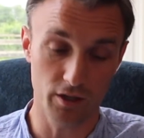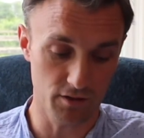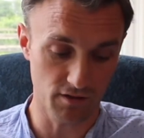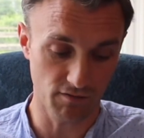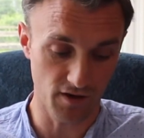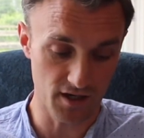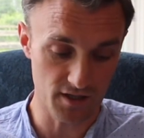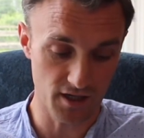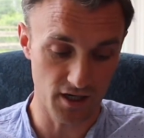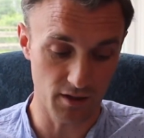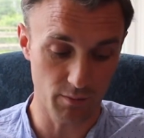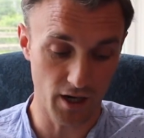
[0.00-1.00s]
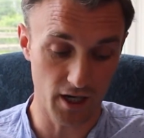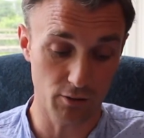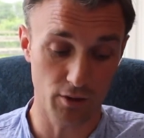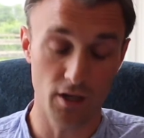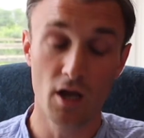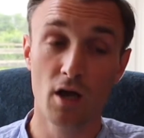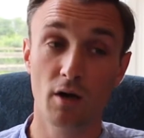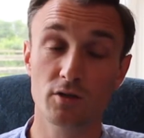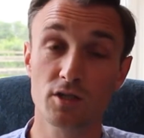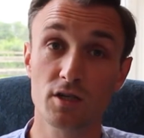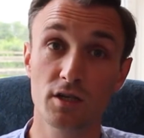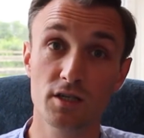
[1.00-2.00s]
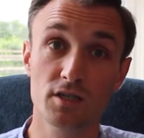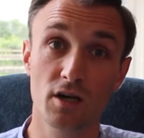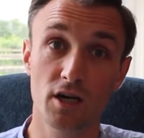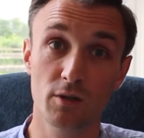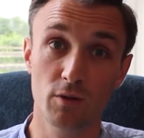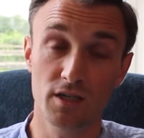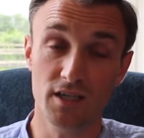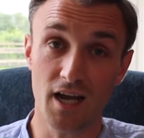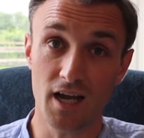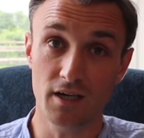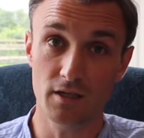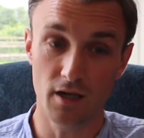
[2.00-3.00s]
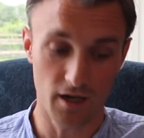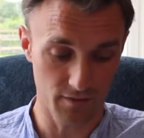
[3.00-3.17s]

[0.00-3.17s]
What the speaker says: who has a fascinating pedigree. I'm just going to side with Karandi